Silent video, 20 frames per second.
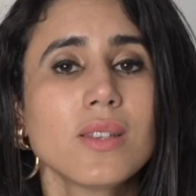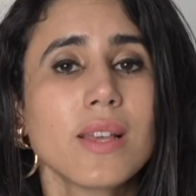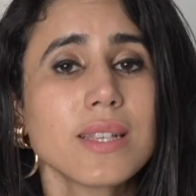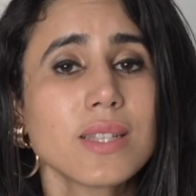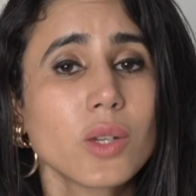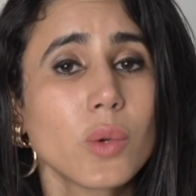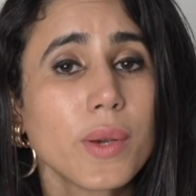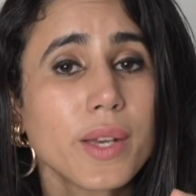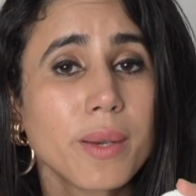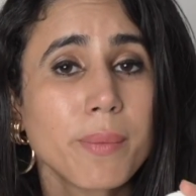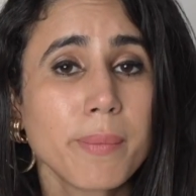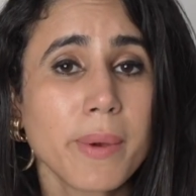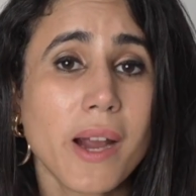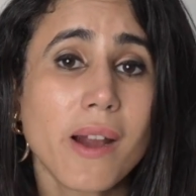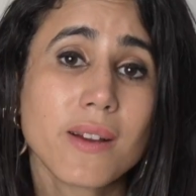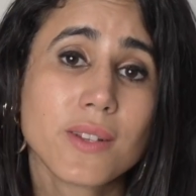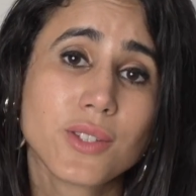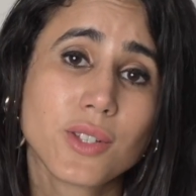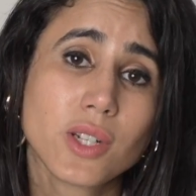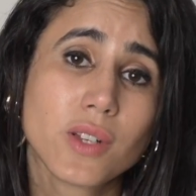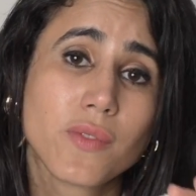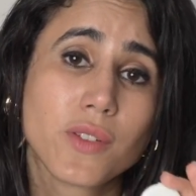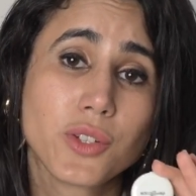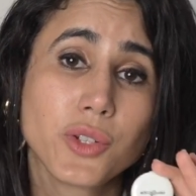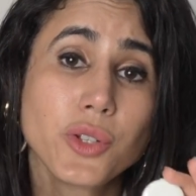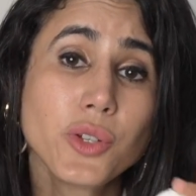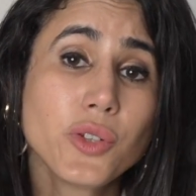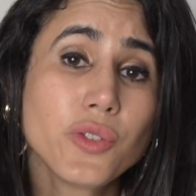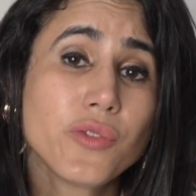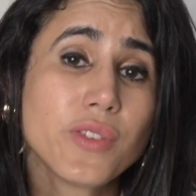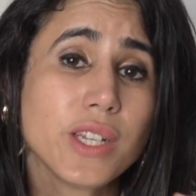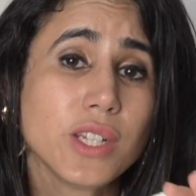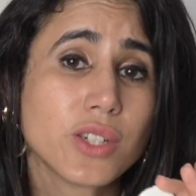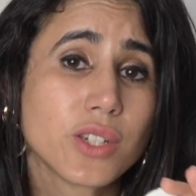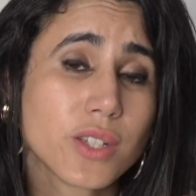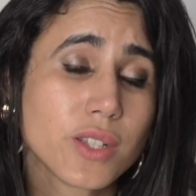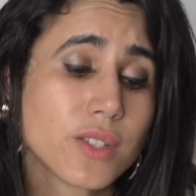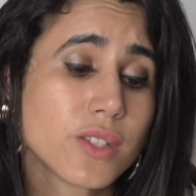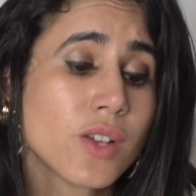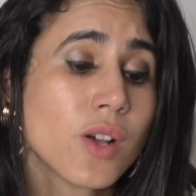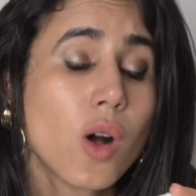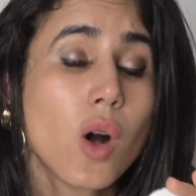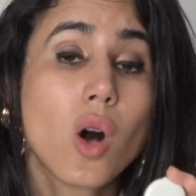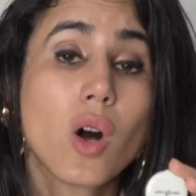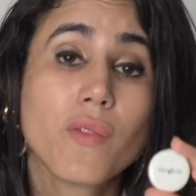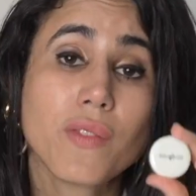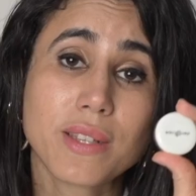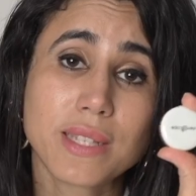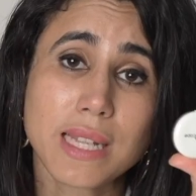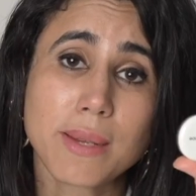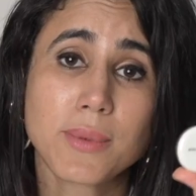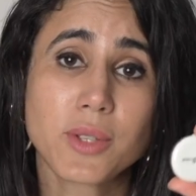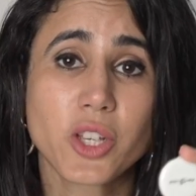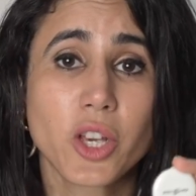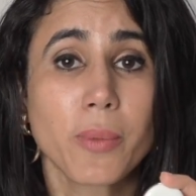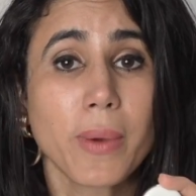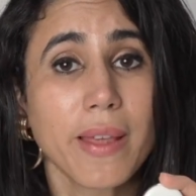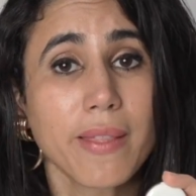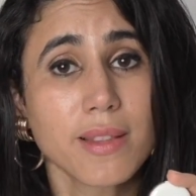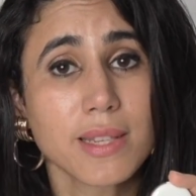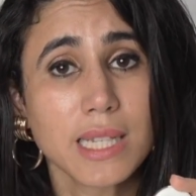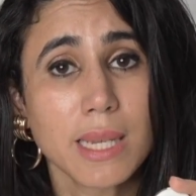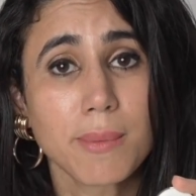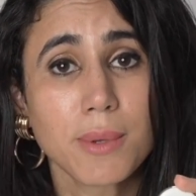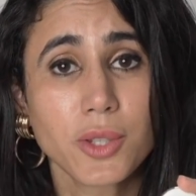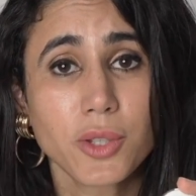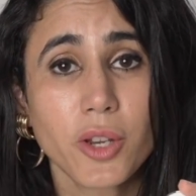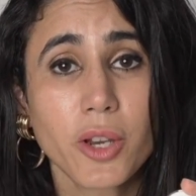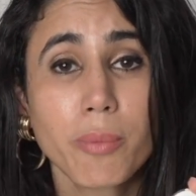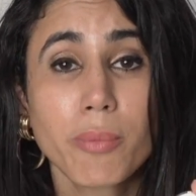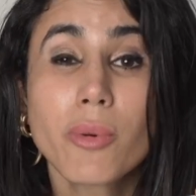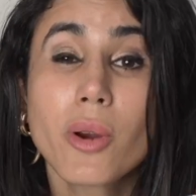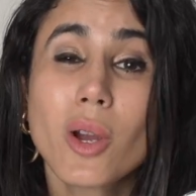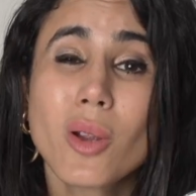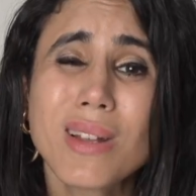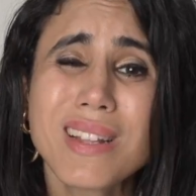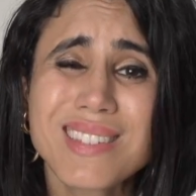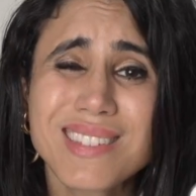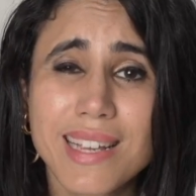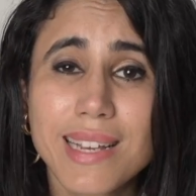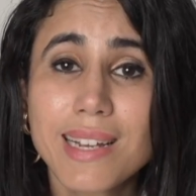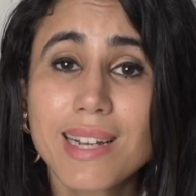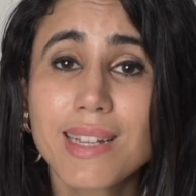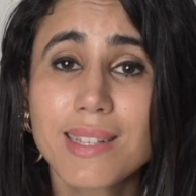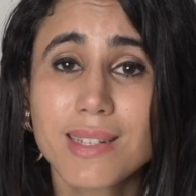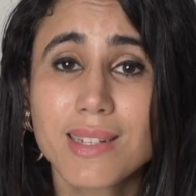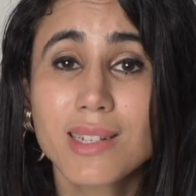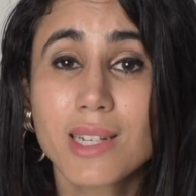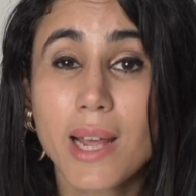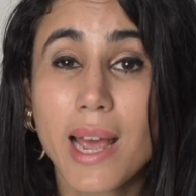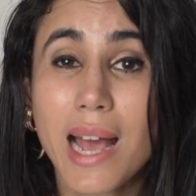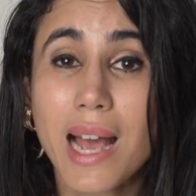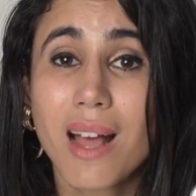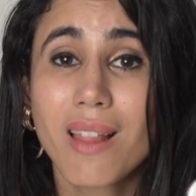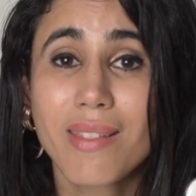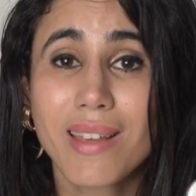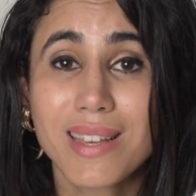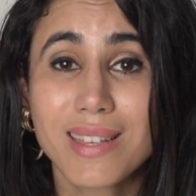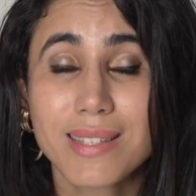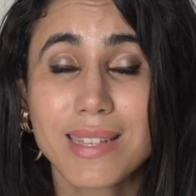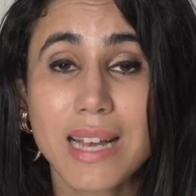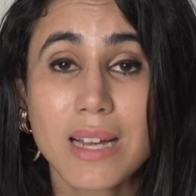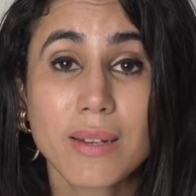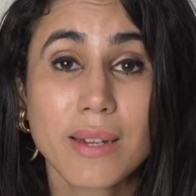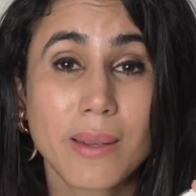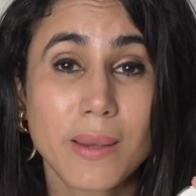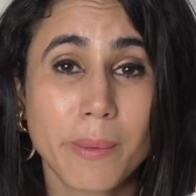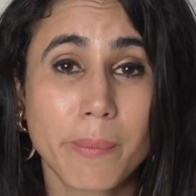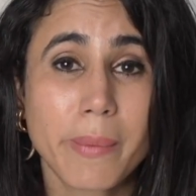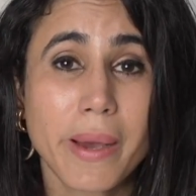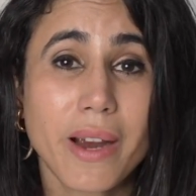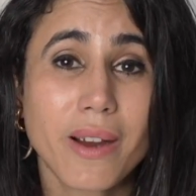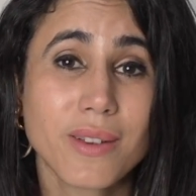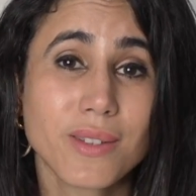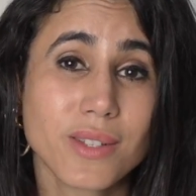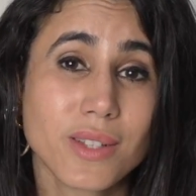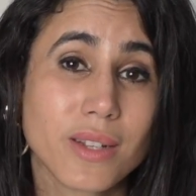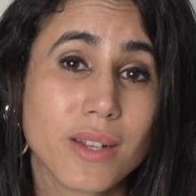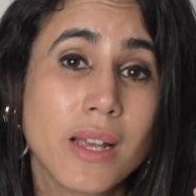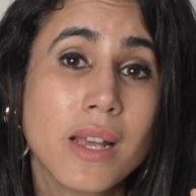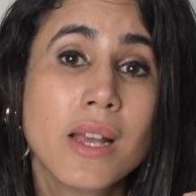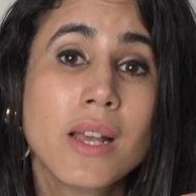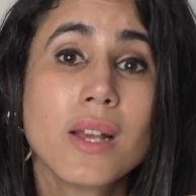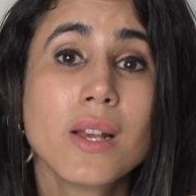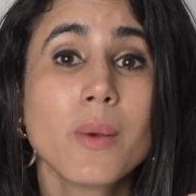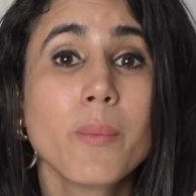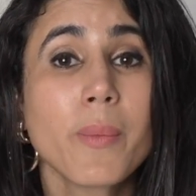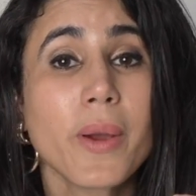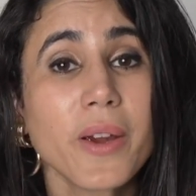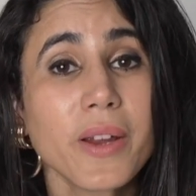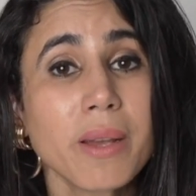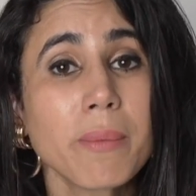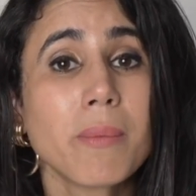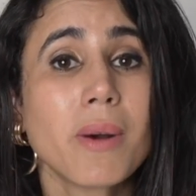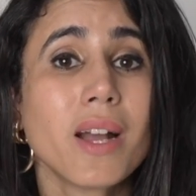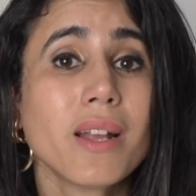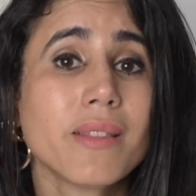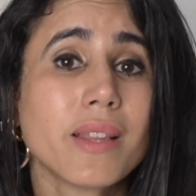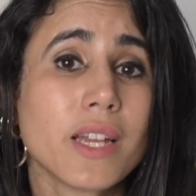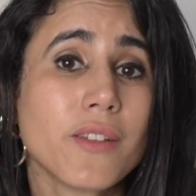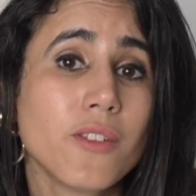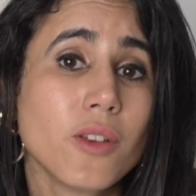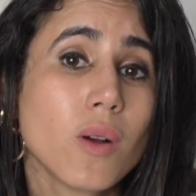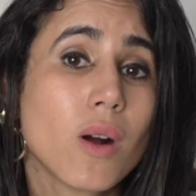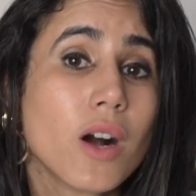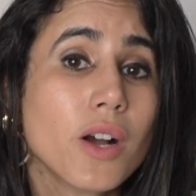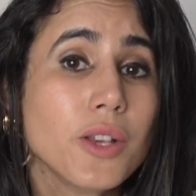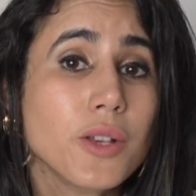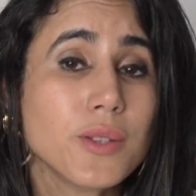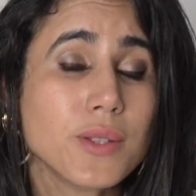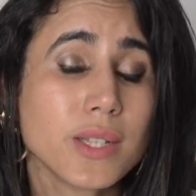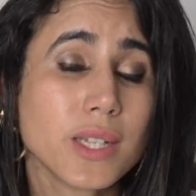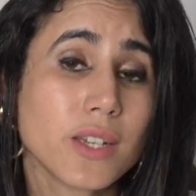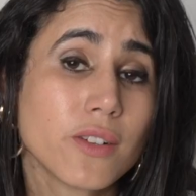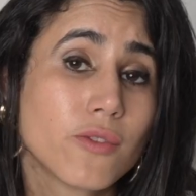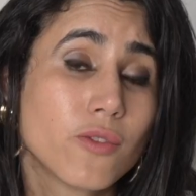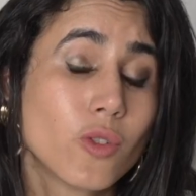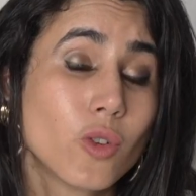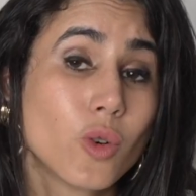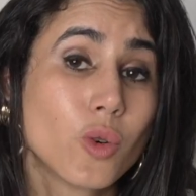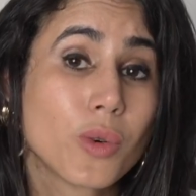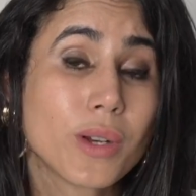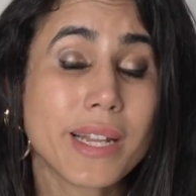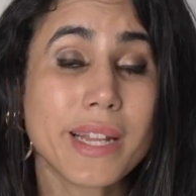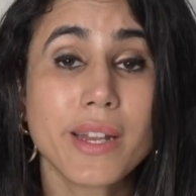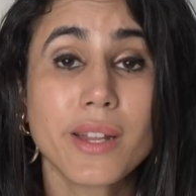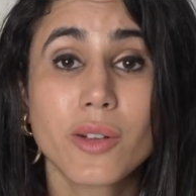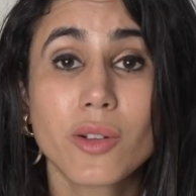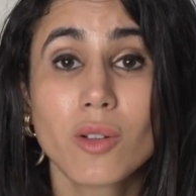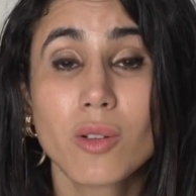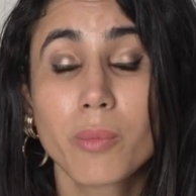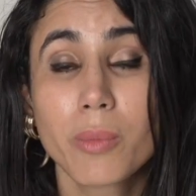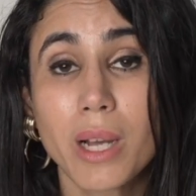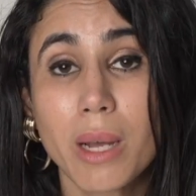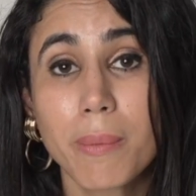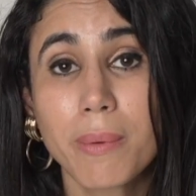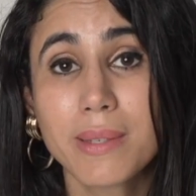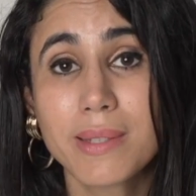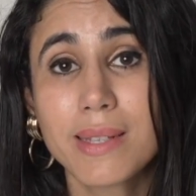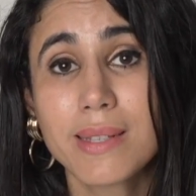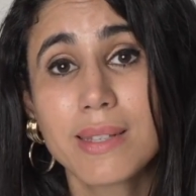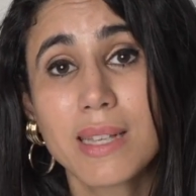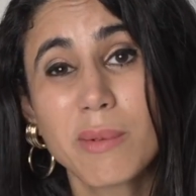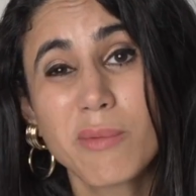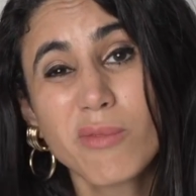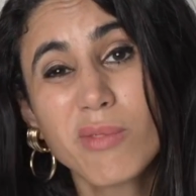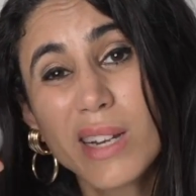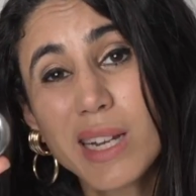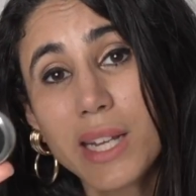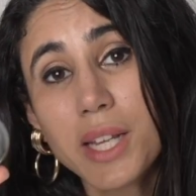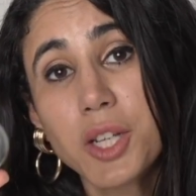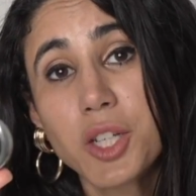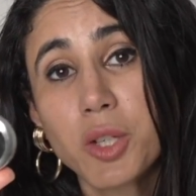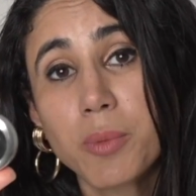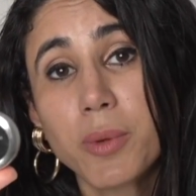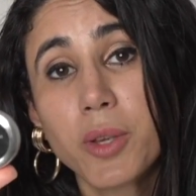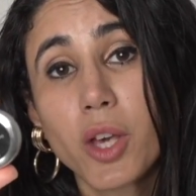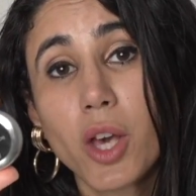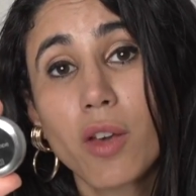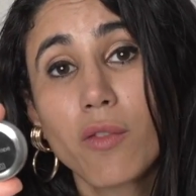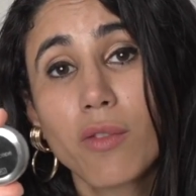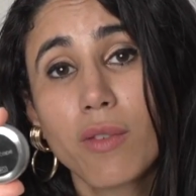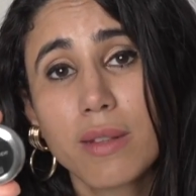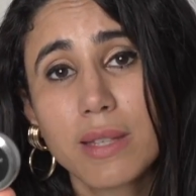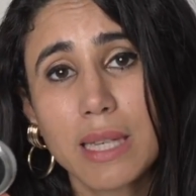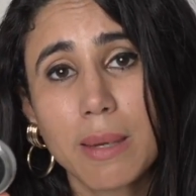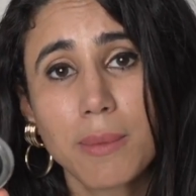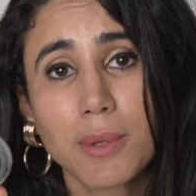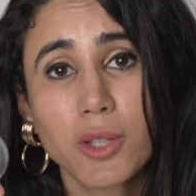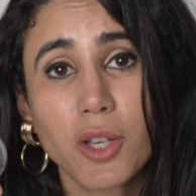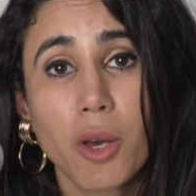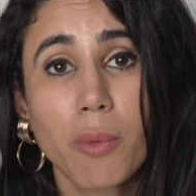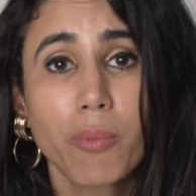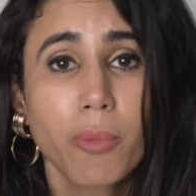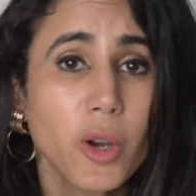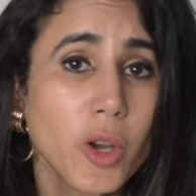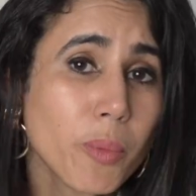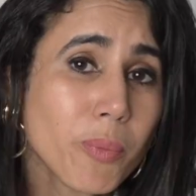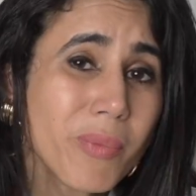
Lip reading: So that's a quick comparison of the two features of the Stemoscope and the Stemoscope PRO. Let's take a listen to how they sound in comparison, bearing in mind that if you are using it for clinical purposes, then really you should be going for the Stemoscope PRO.